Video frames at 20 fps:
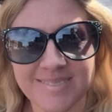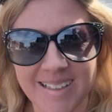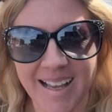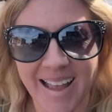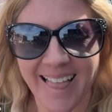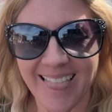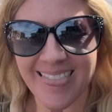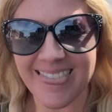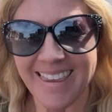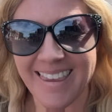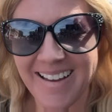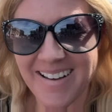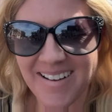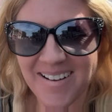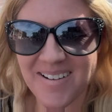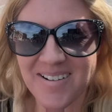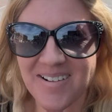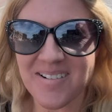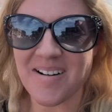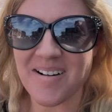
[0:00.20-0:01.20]

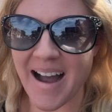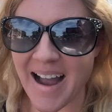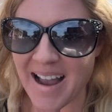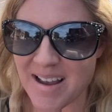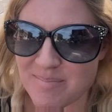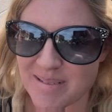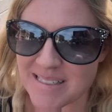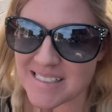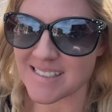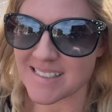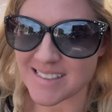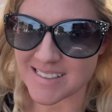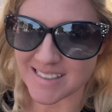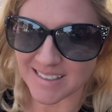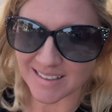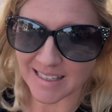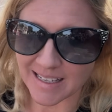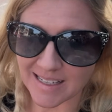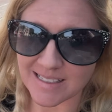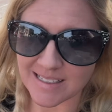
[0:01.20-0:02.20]
Hello, I'm at
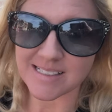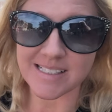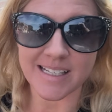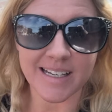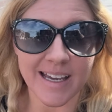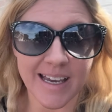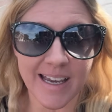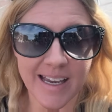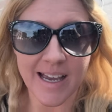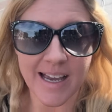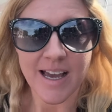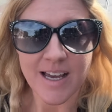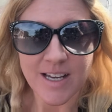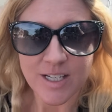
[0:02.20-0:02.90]
Disneyland today